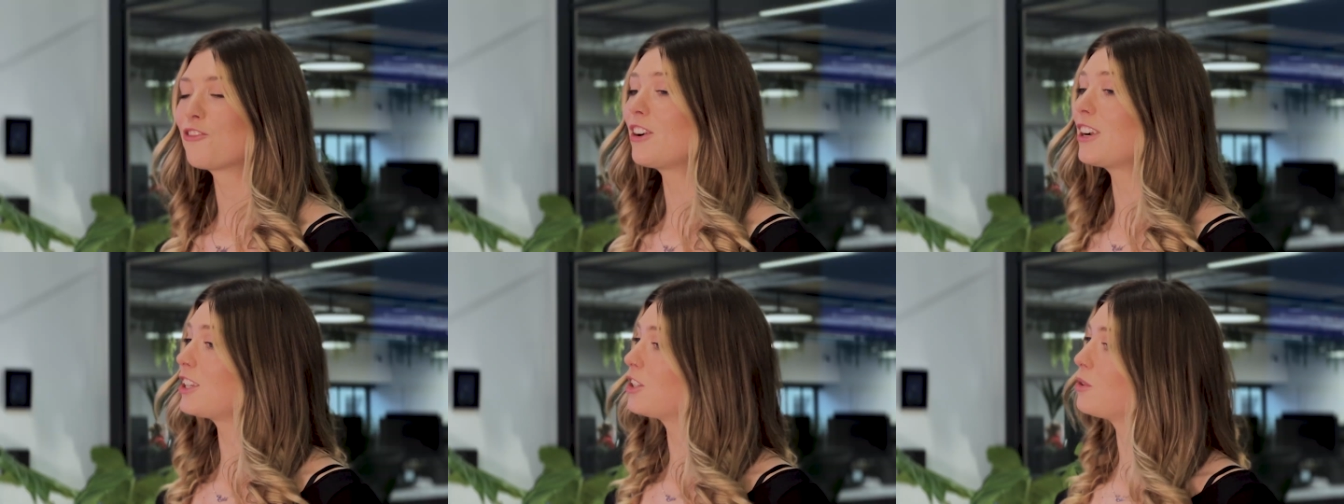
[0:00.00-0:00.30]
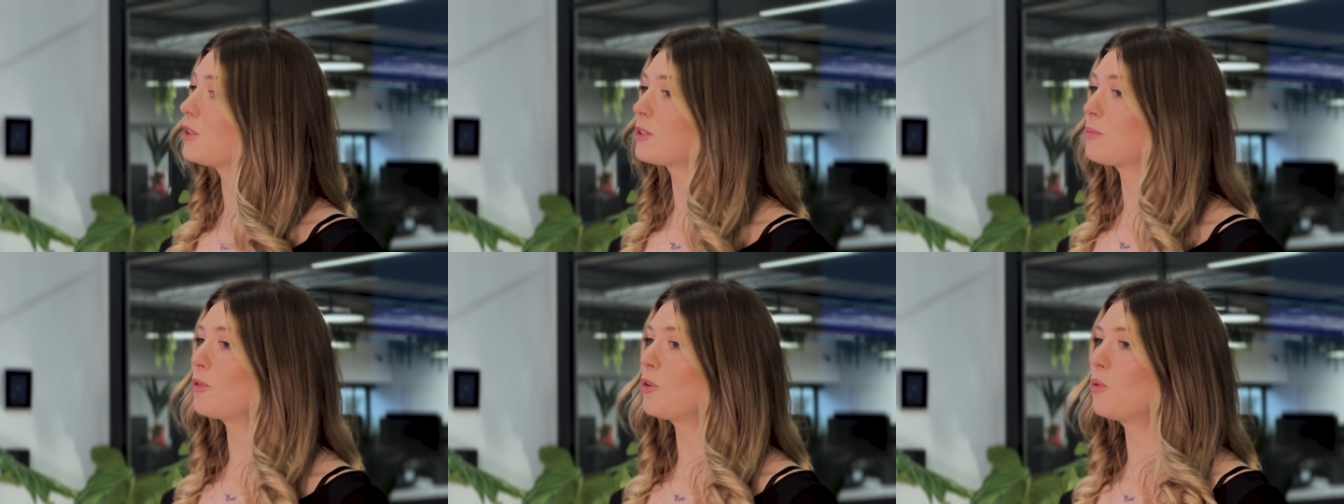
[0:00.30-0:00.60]
Ready
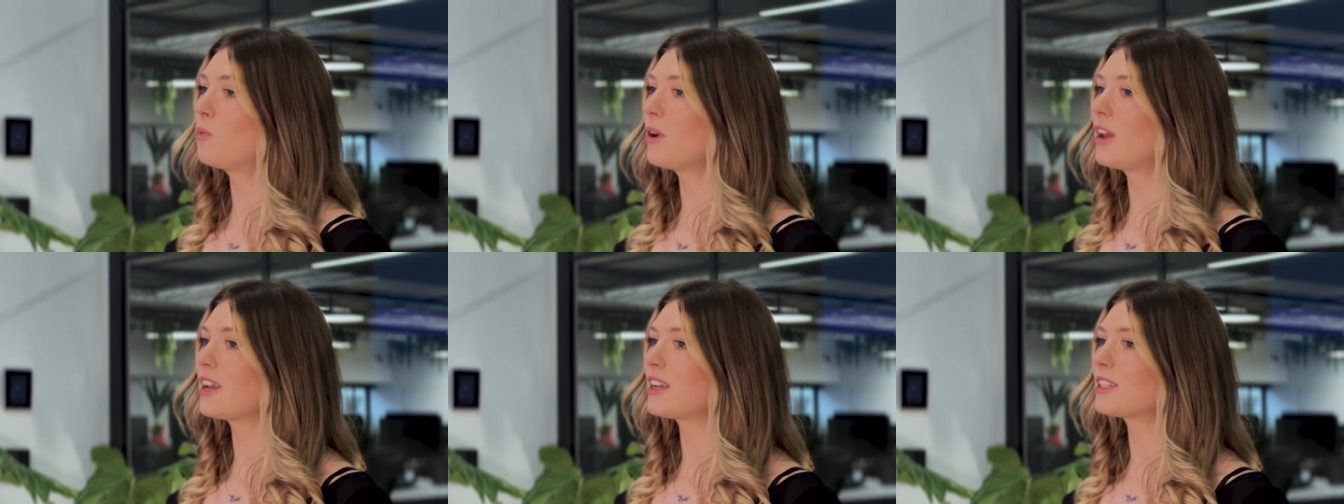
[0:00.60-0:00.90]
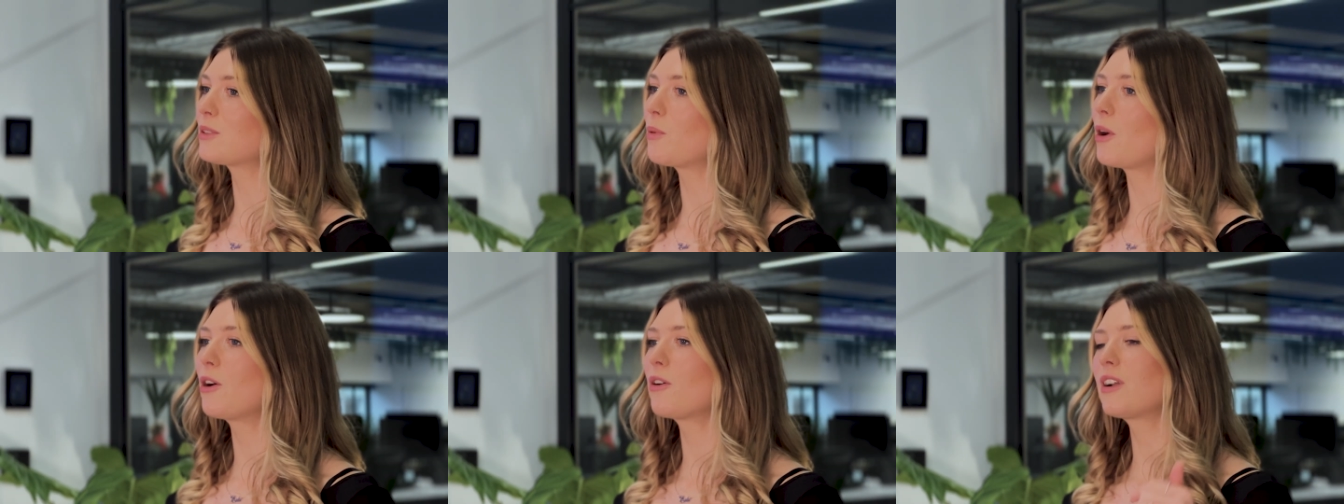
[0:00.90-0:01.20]
to explore
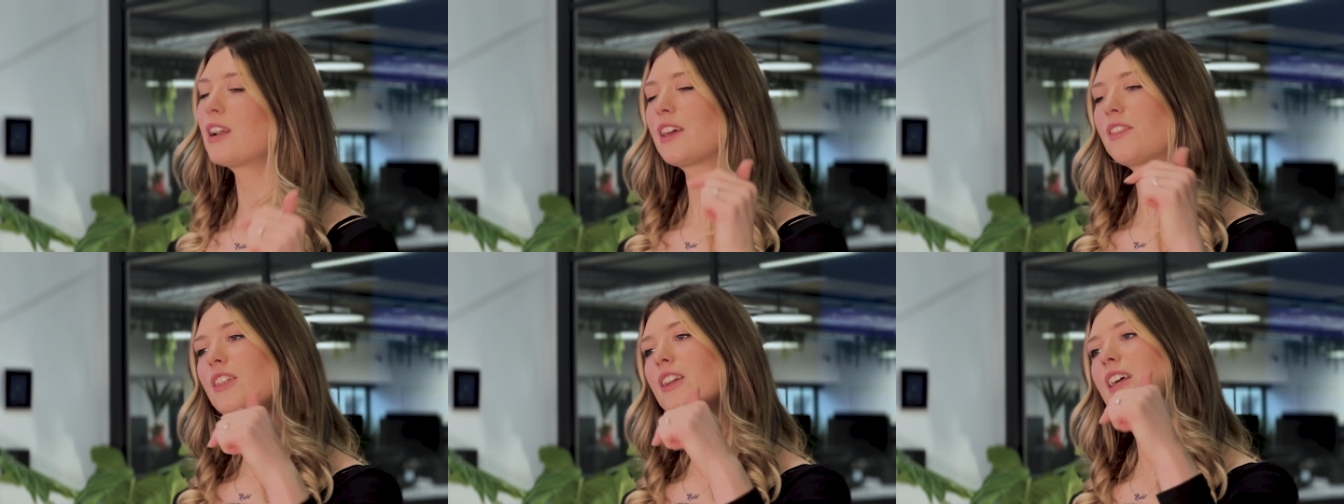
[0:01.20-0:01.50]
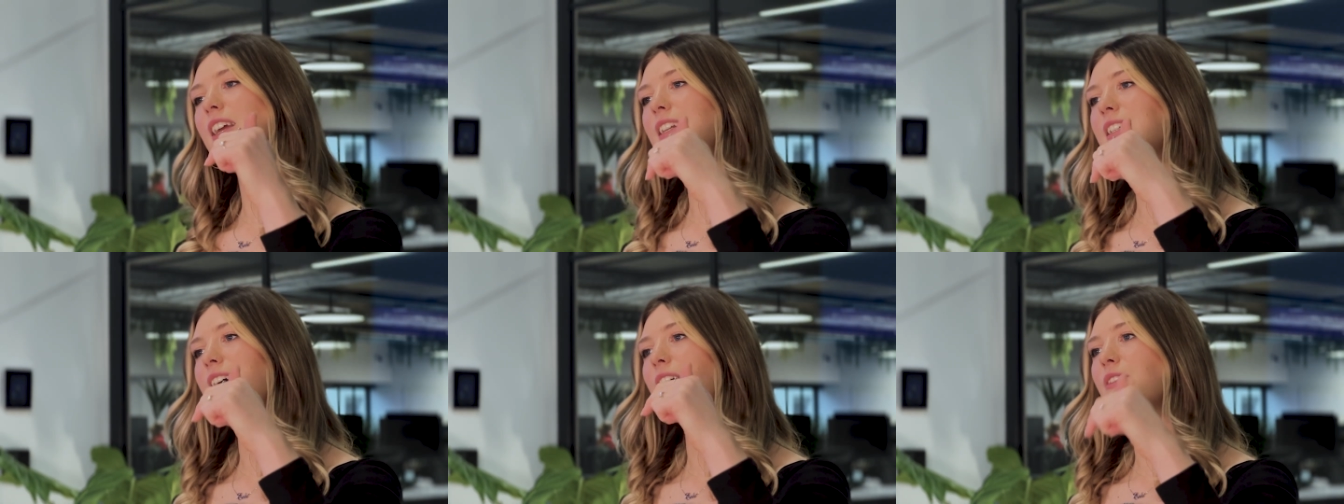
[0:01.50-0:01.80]
Wix? Well, click the
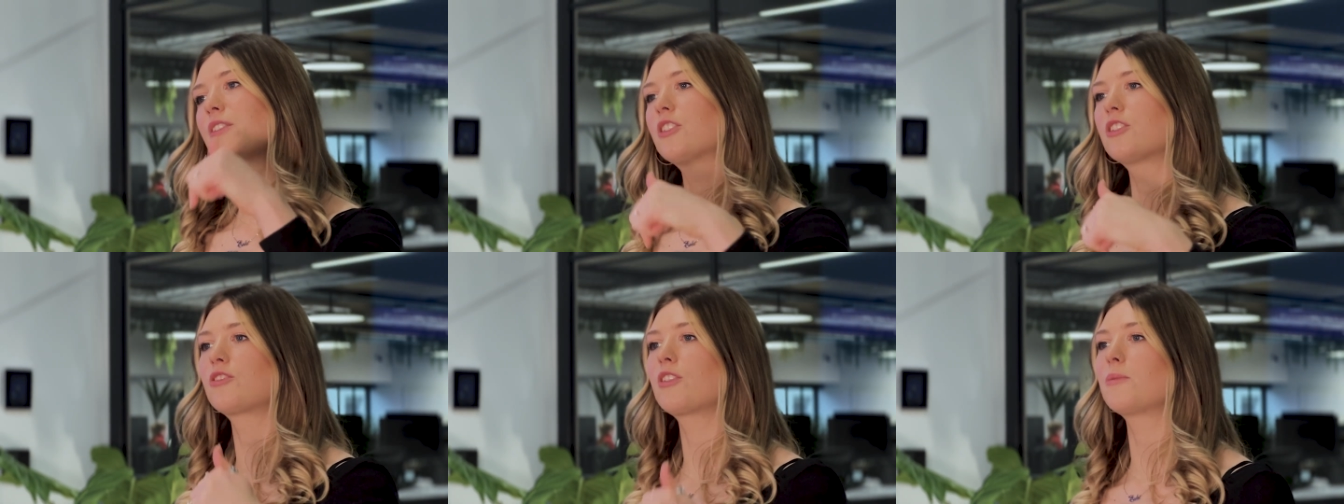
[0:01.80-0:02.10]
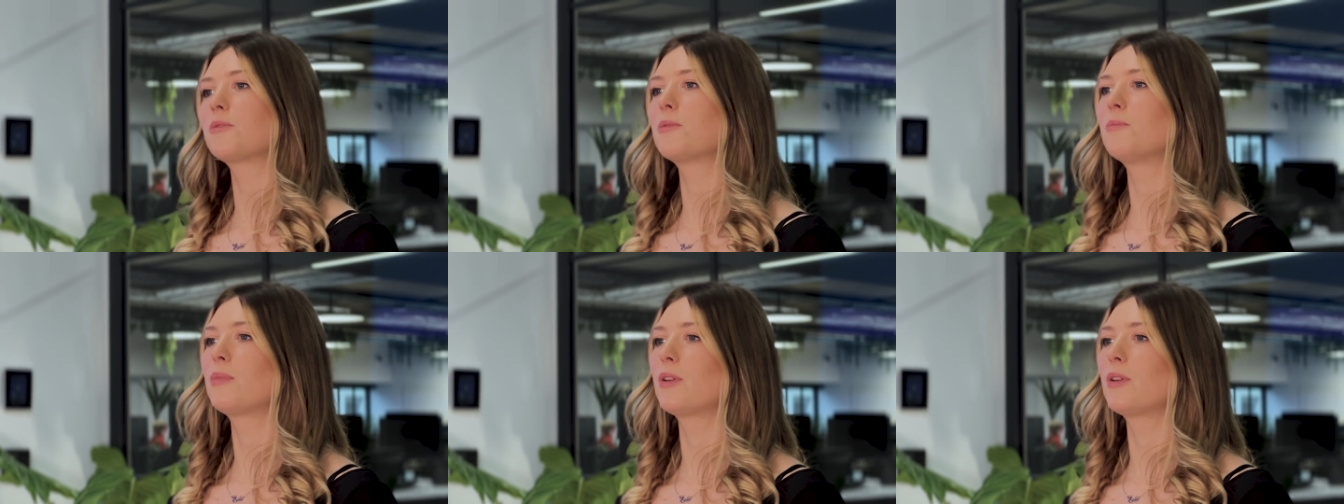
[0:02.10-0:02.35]
link down in the description